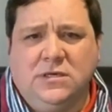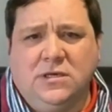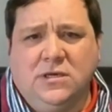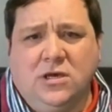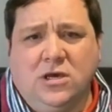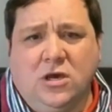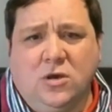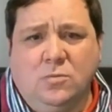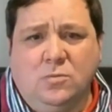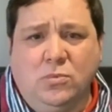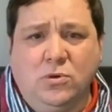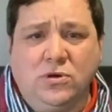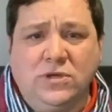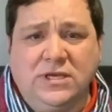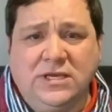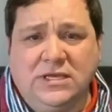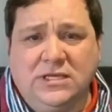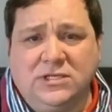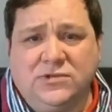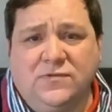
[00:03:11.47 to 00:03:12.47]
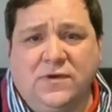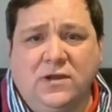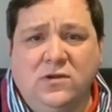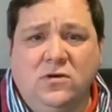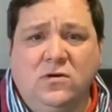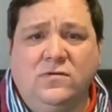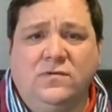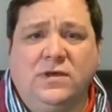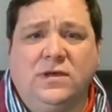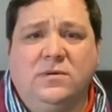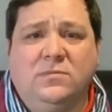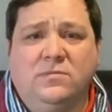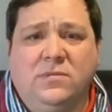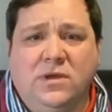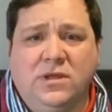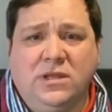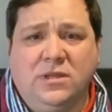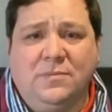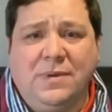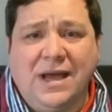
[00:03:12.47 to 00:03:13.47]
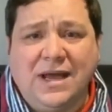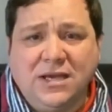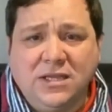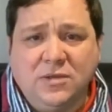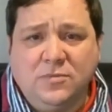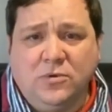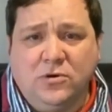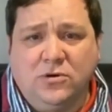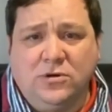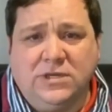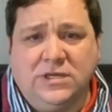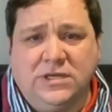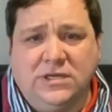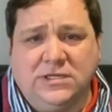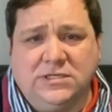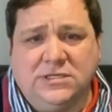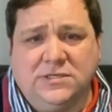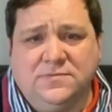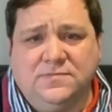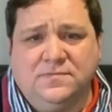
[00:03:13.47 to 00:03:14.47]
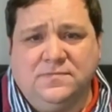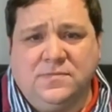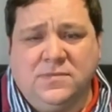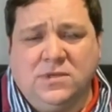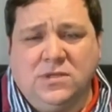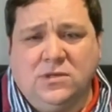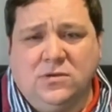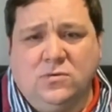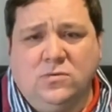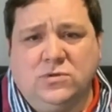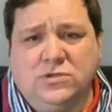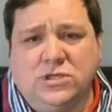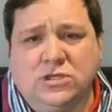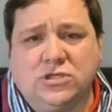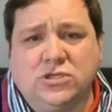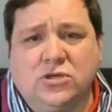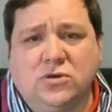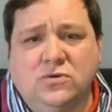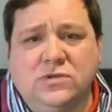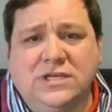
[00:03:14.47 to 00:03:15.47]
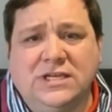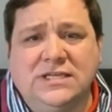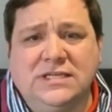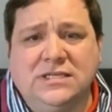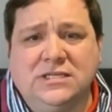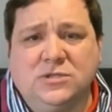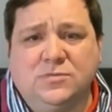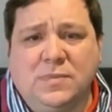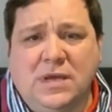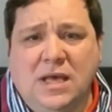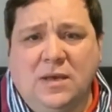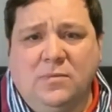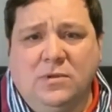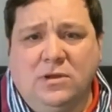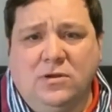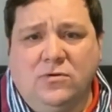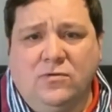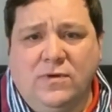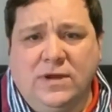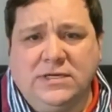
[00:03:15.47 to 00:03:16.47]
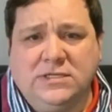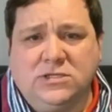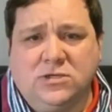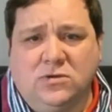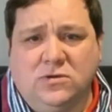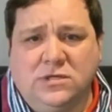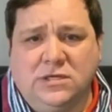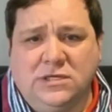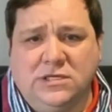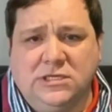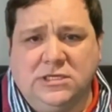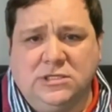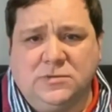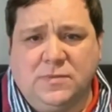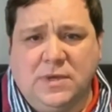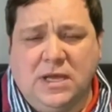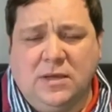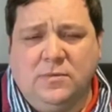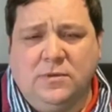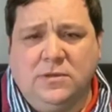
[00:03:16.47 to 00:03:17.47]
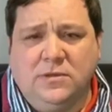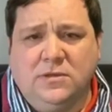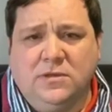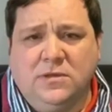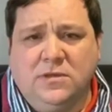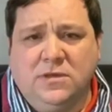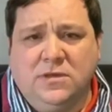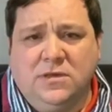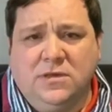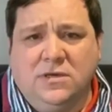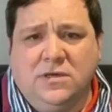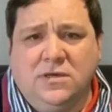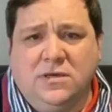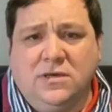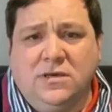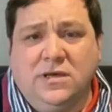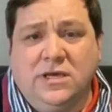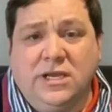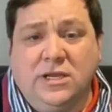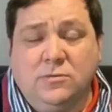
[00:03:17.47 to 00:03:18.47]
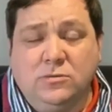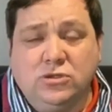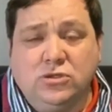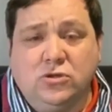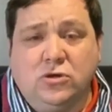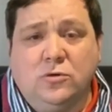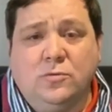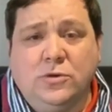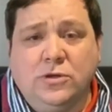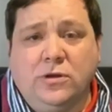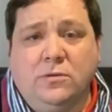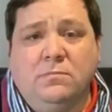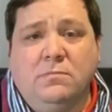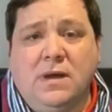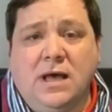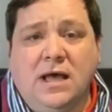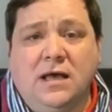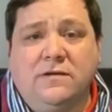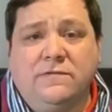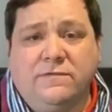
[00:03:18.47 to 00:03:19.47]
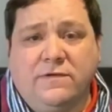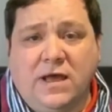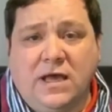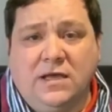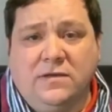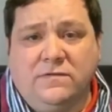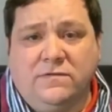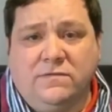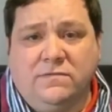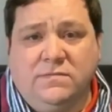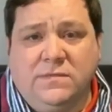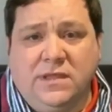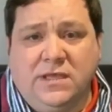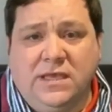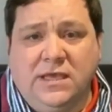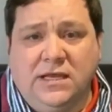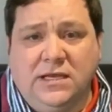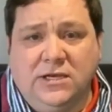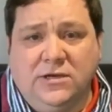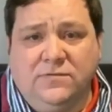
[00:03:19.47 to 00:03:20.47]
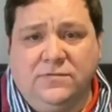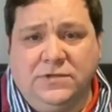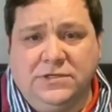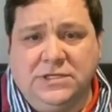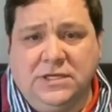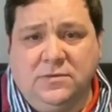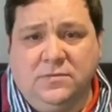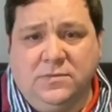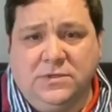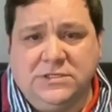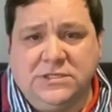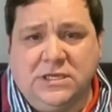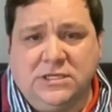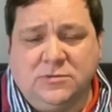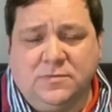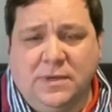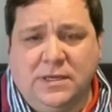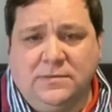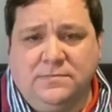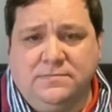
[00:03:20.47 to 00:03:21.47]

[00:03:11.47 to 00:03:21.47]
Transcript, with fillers: a bookcase fell over, and the back of the bookcase was a Skull Gideon's Bible, a red Skull Gideon's Bible, and it was open on Mark five, the healing of the demon-possessed man.